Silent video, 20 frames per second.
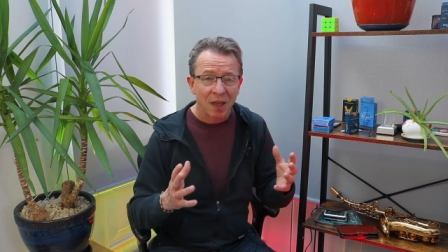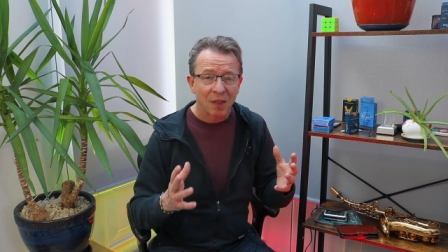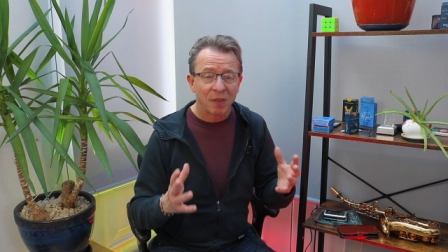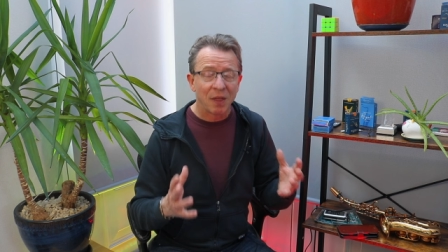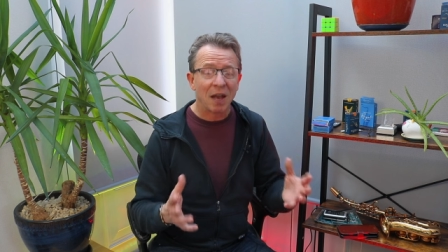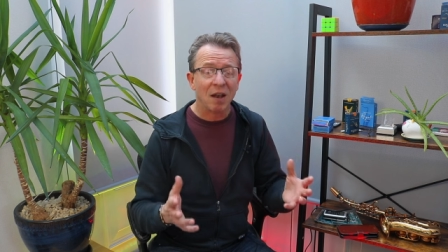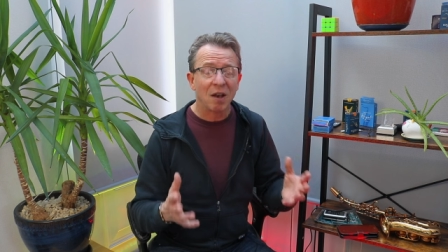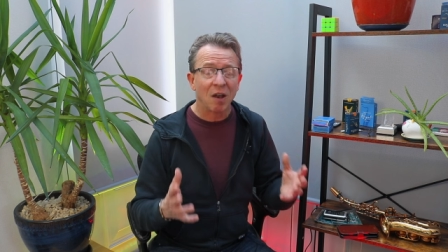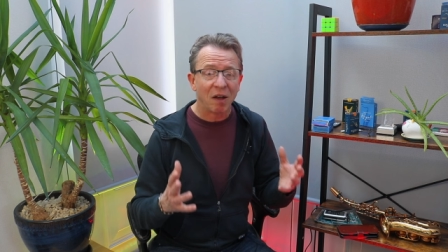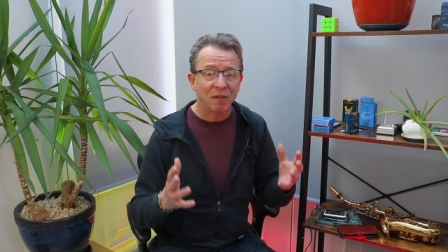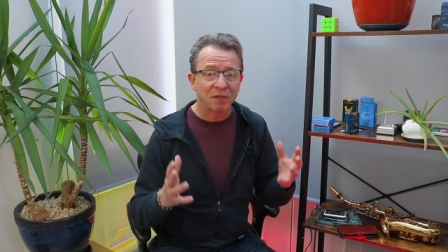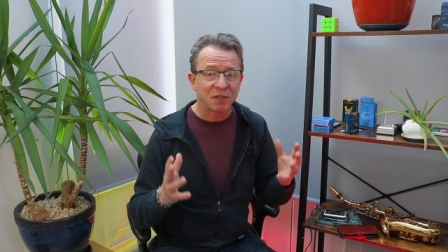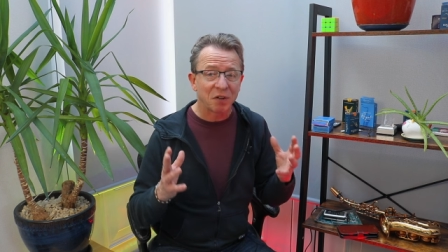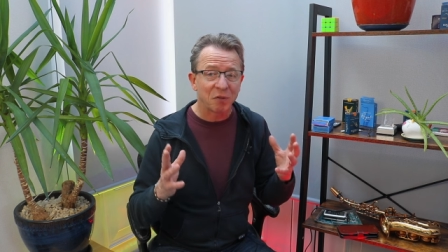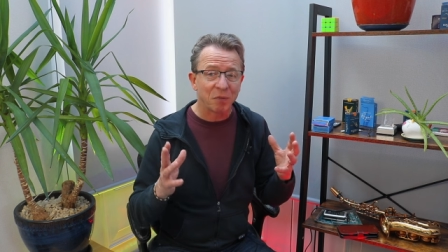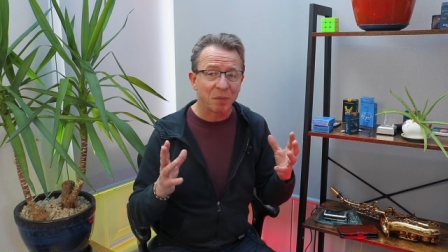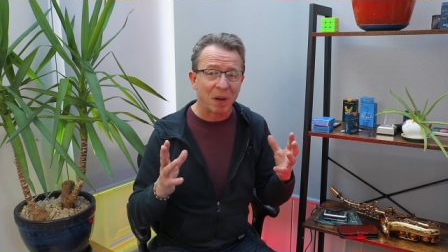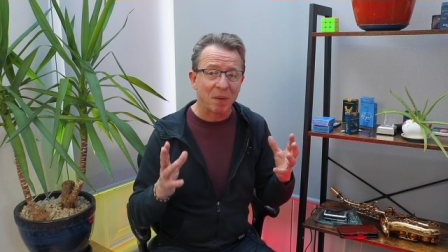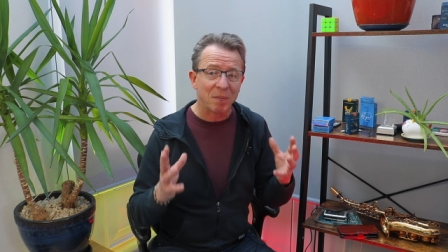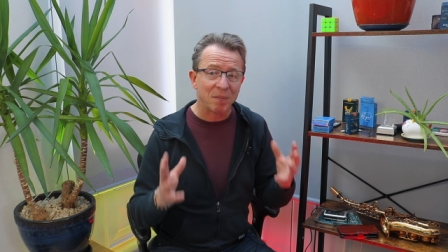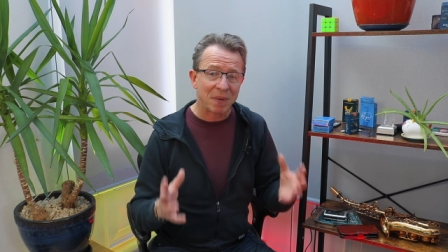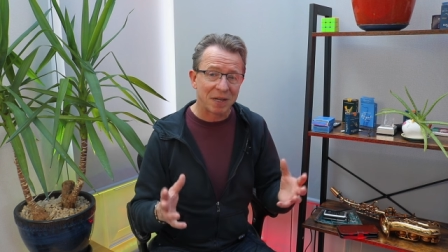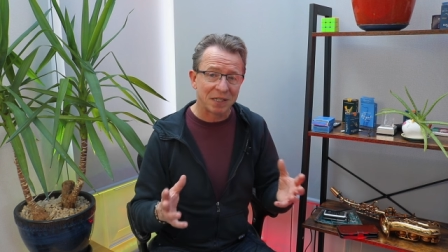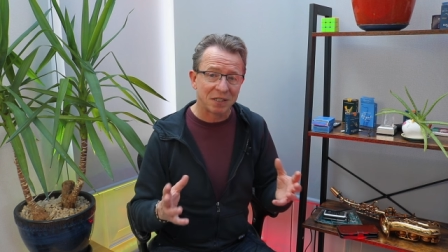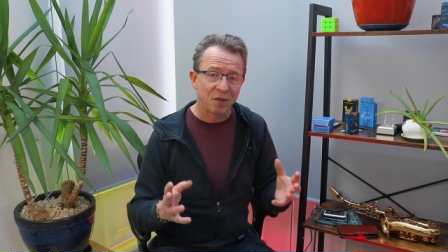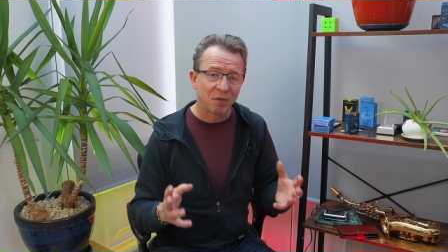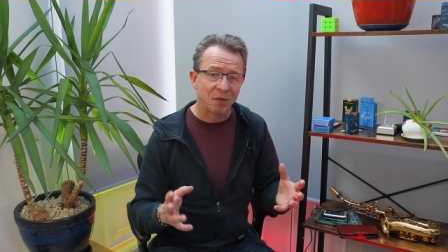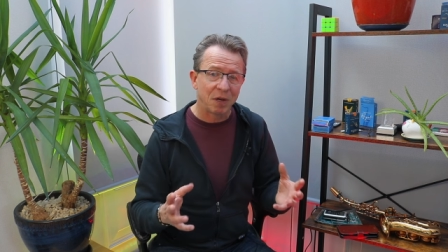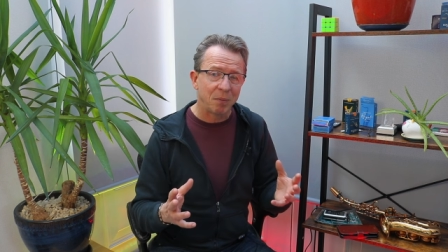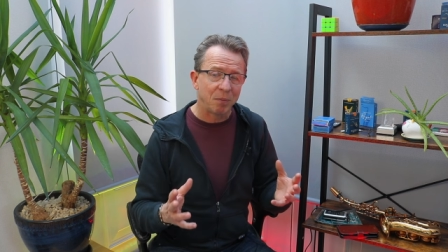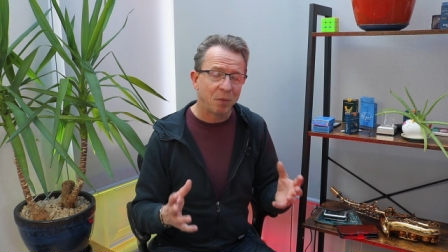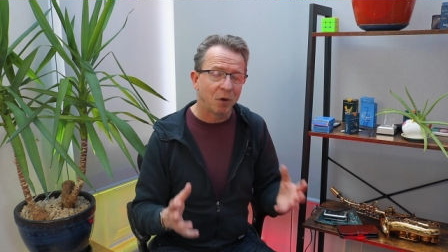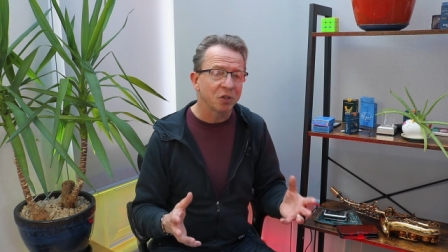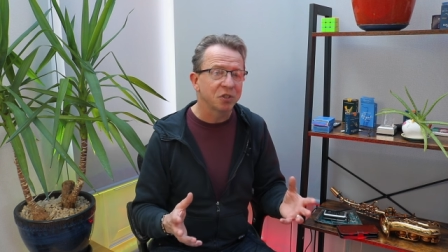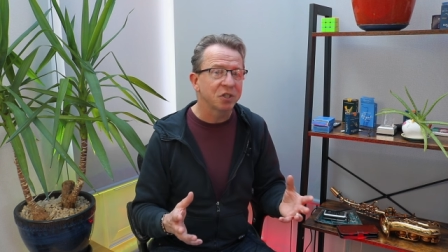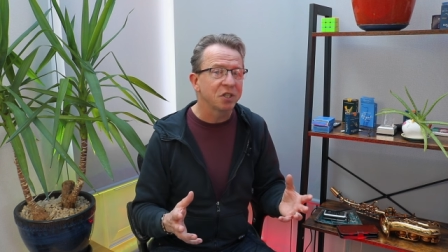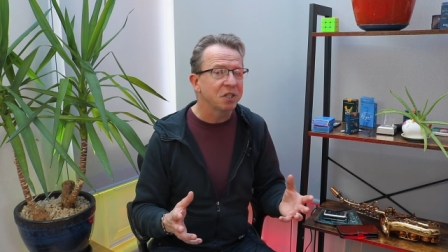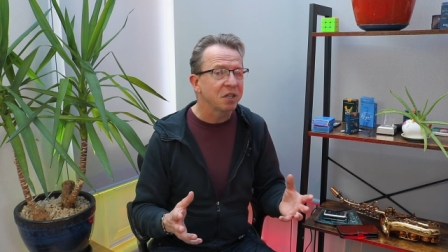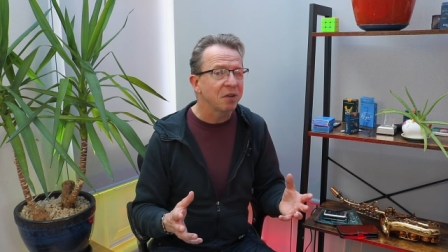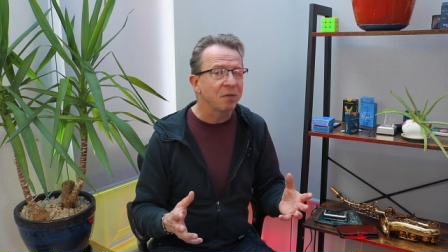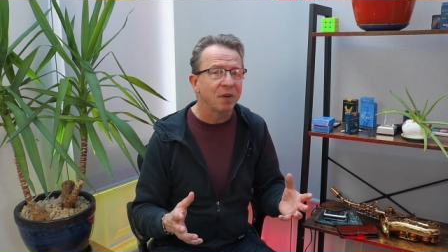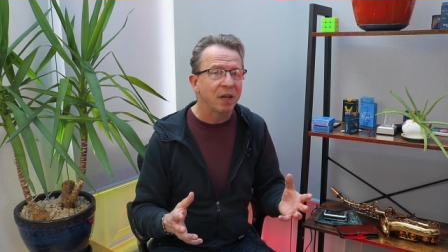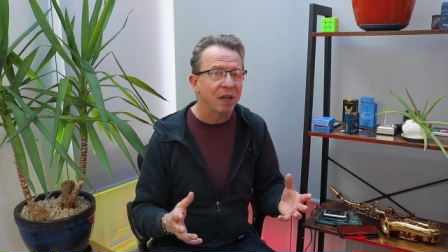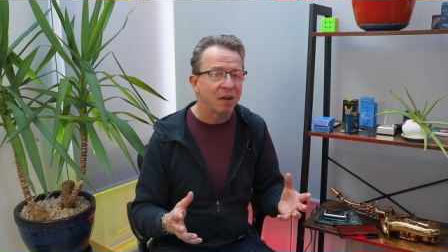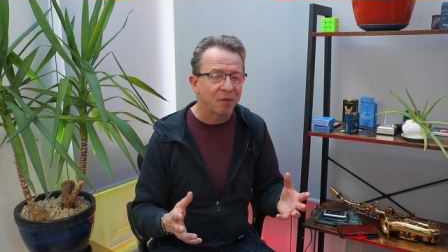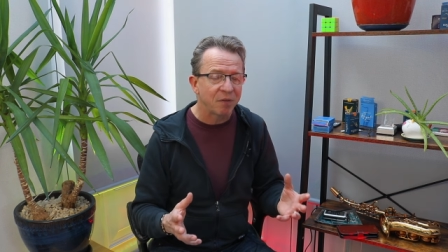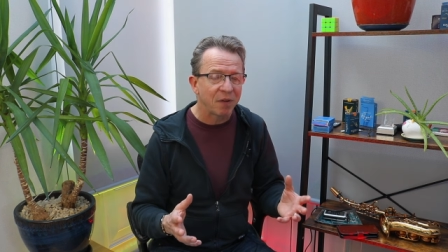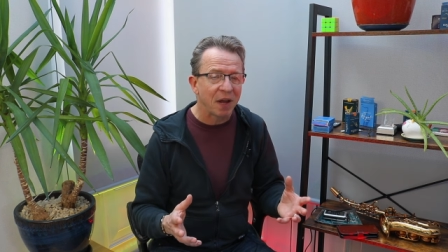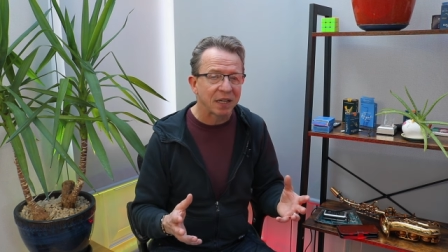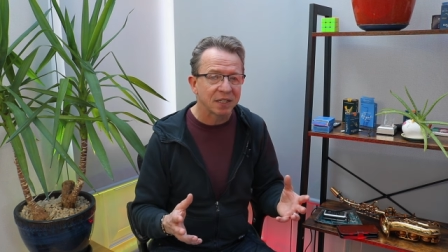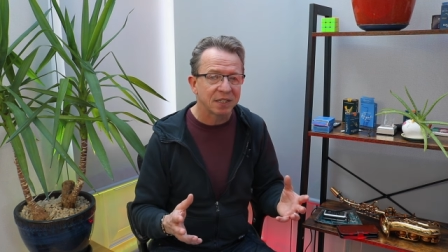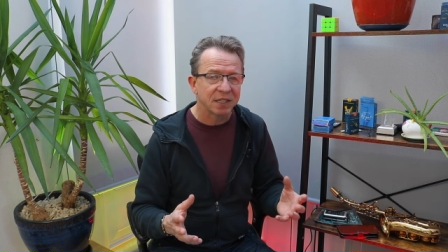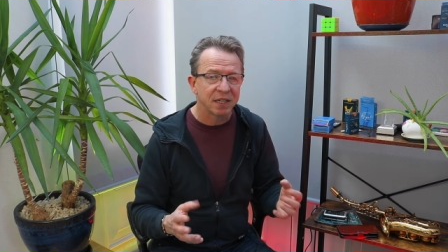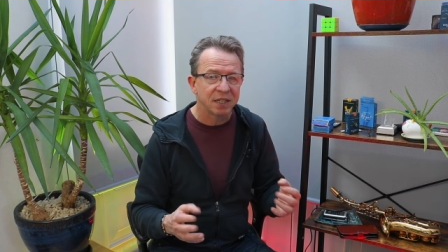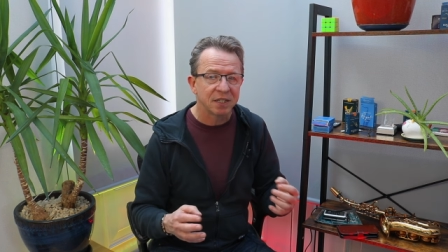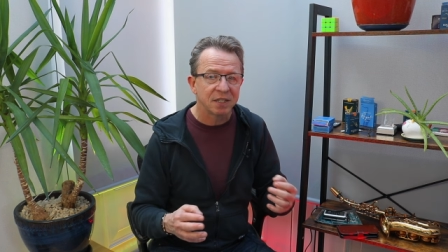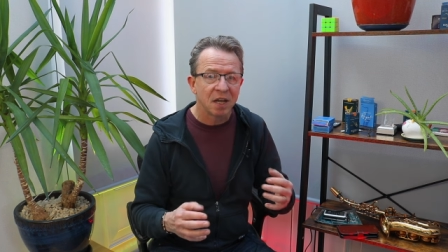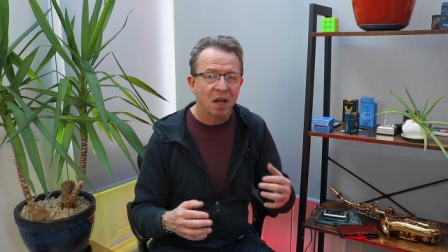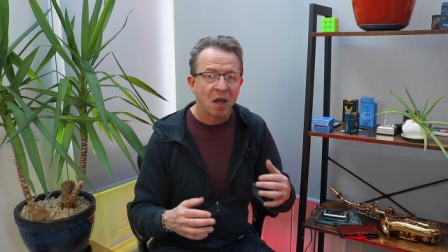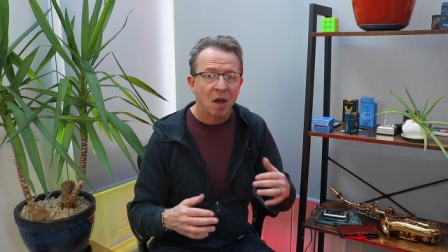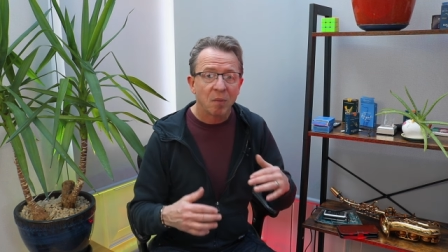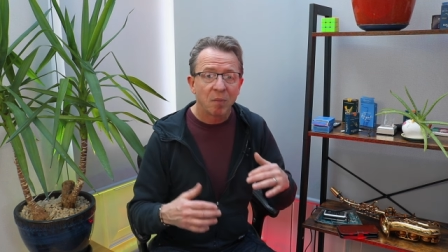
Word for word: Their lives have been massively positively affected